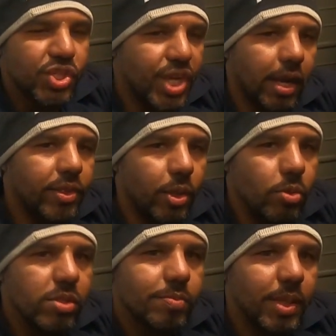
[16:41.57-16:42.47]
check
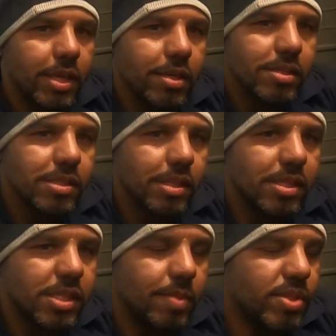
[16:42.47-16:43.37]
those, because it
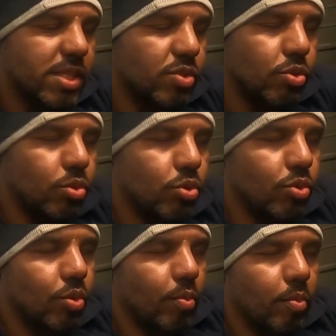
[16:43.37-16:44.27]
seems to